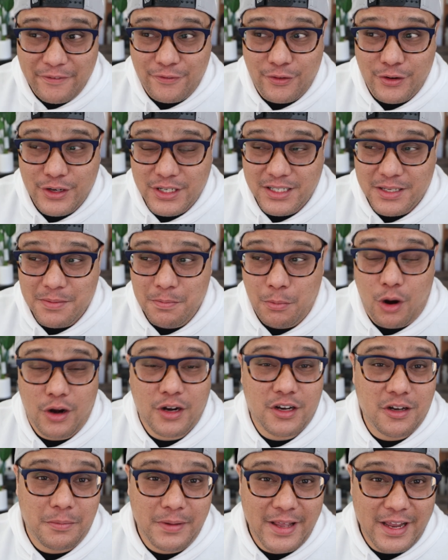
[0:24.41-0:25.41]
first
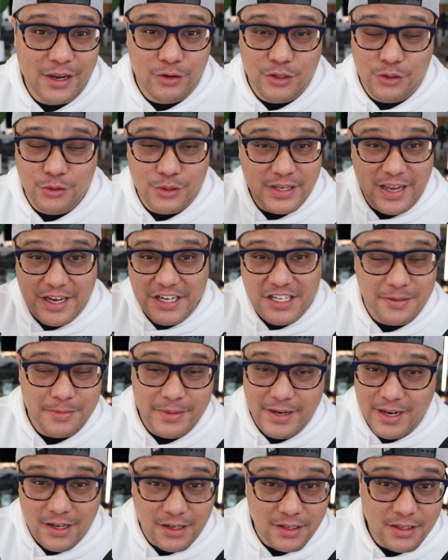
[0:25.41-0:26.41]
markup language, which was
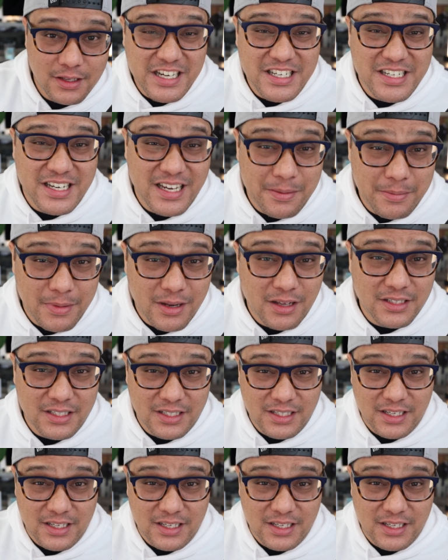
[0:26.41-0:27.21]
HTML, HTML and